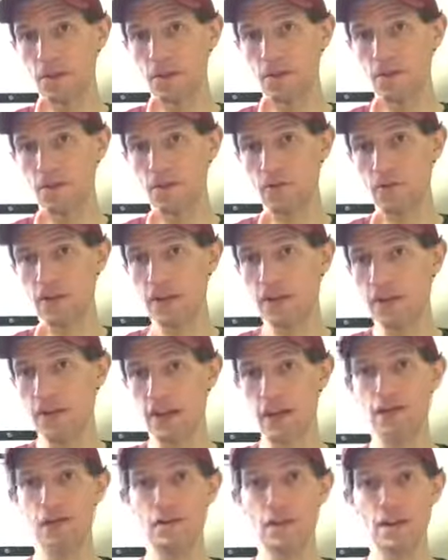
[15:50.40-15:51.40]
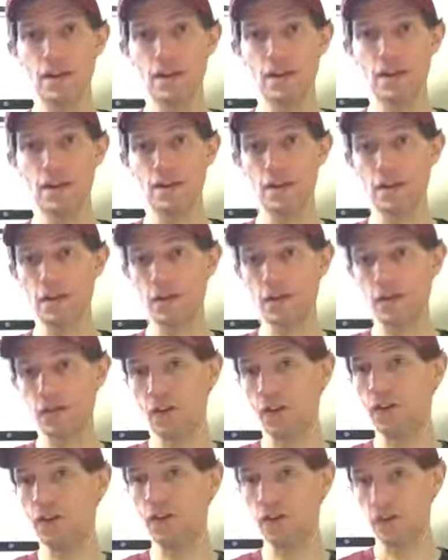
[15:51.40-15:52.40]
create actually a
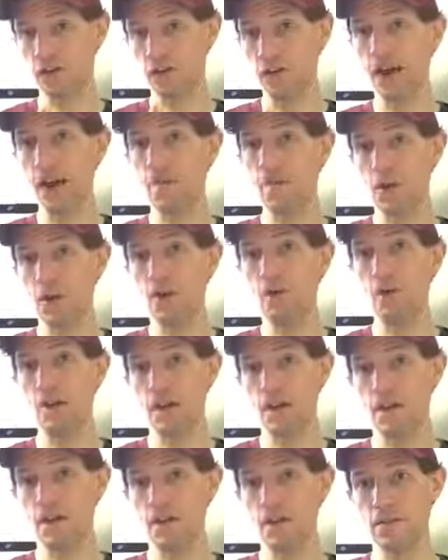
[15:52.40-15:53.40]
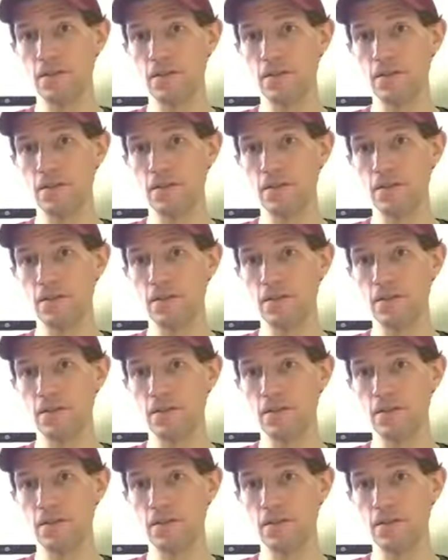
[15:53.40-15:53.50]
start or stop codon.